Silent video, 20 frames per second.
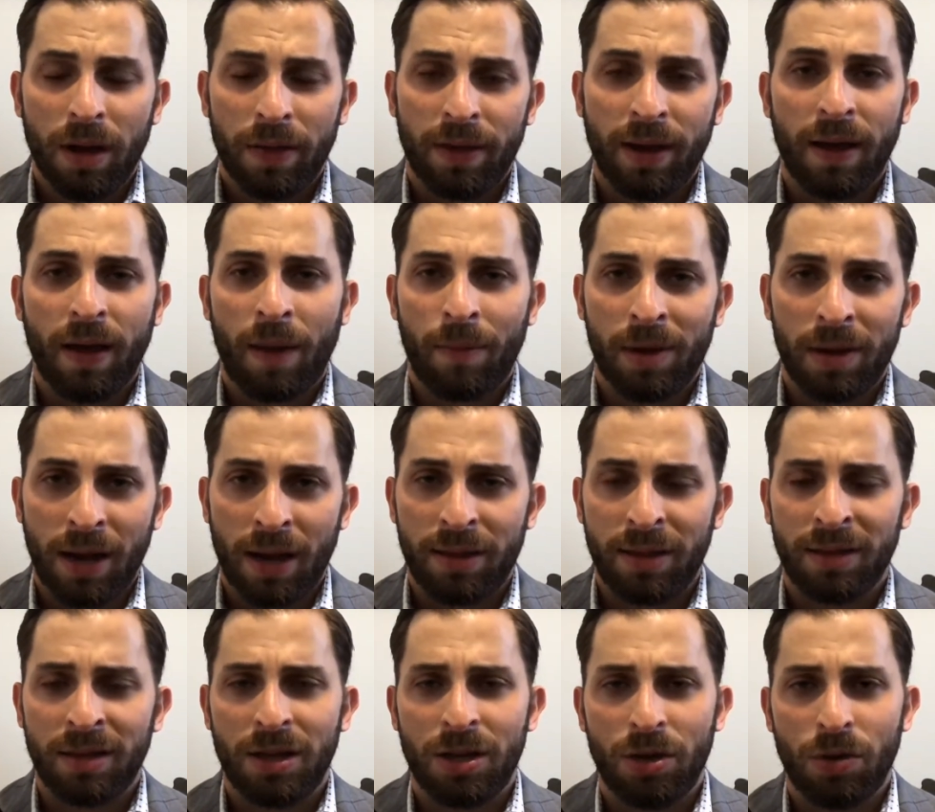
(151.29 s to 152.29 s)
I
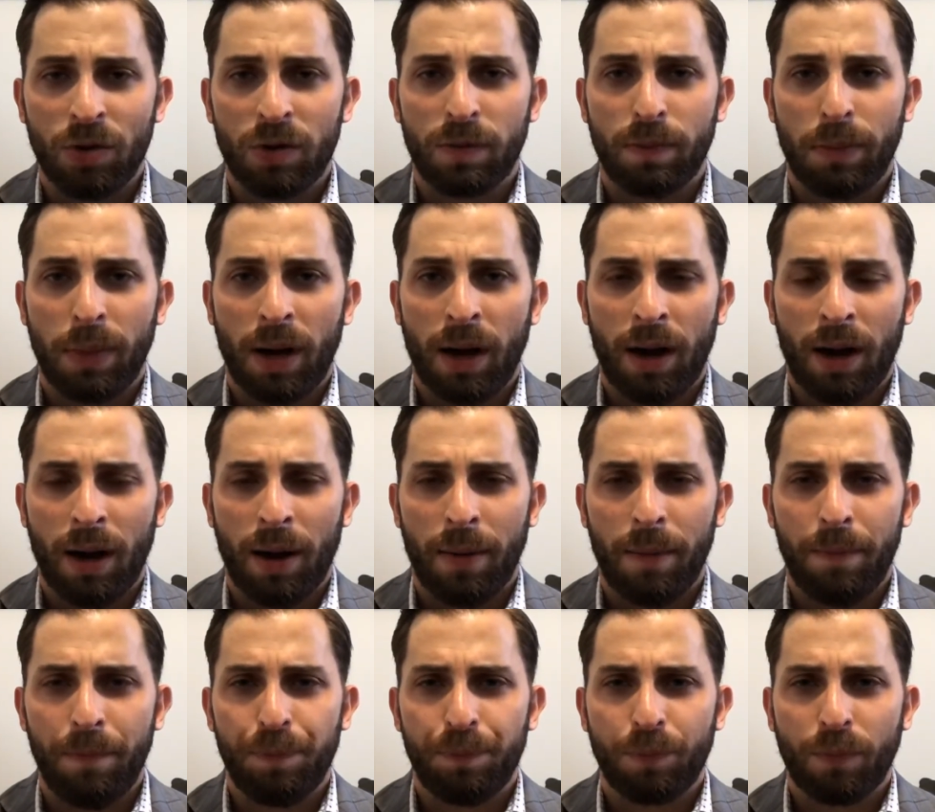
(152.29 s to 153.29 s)
think they use a
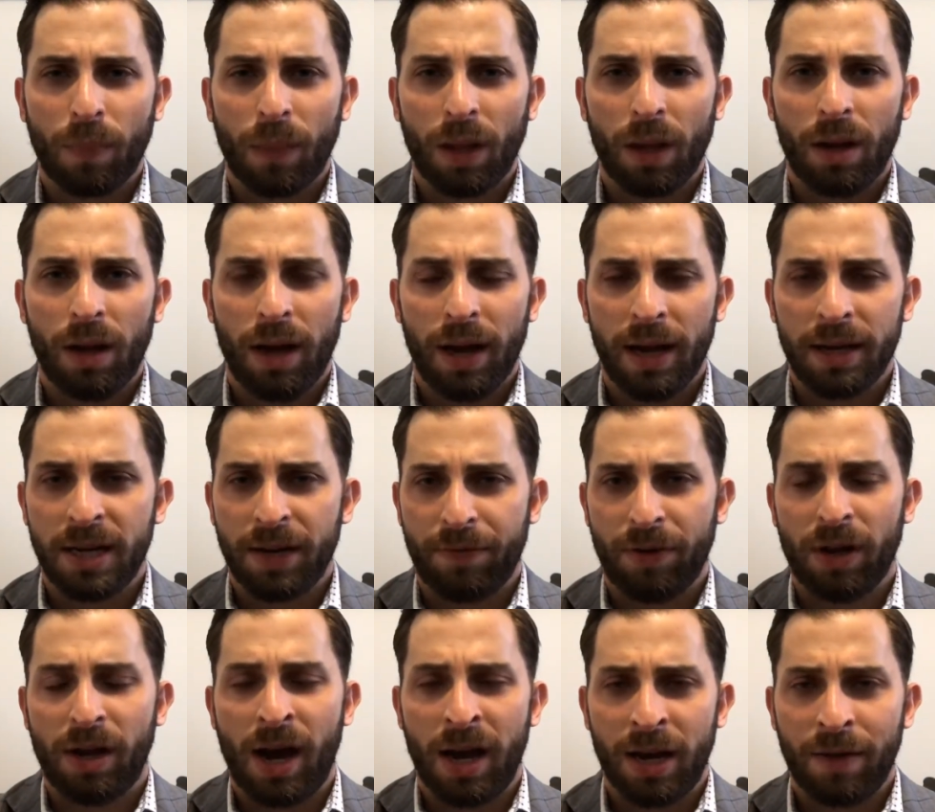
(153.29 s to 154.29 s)

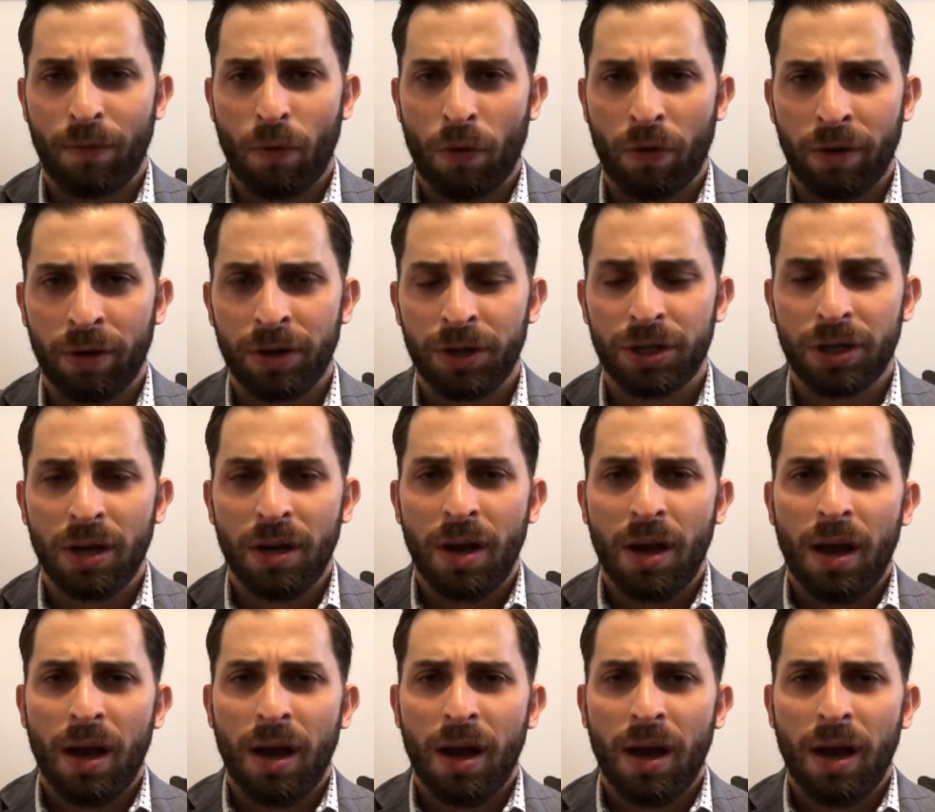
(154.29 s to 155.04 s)
different kind of orange.